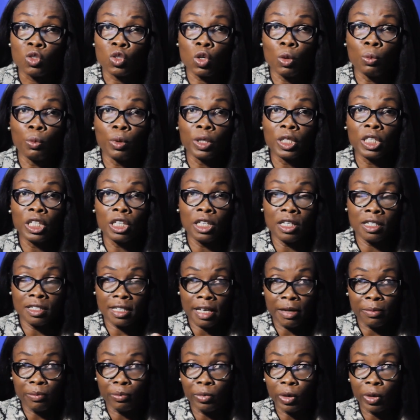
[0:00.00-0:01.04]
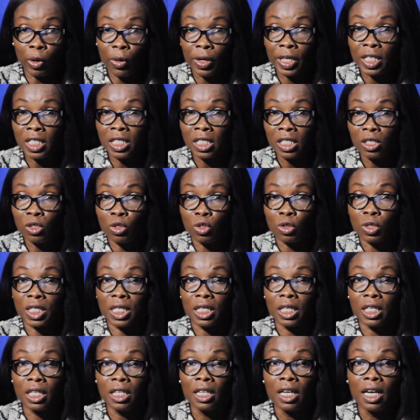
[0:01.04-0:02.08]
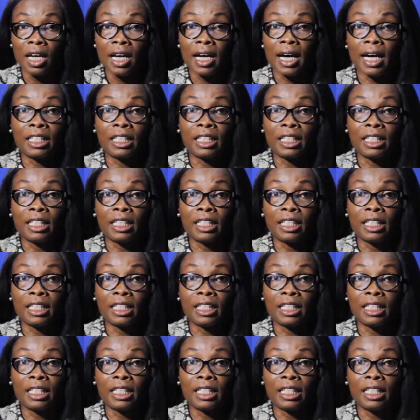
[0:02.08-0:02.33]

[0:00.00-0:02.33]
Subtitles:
Somebody is employed today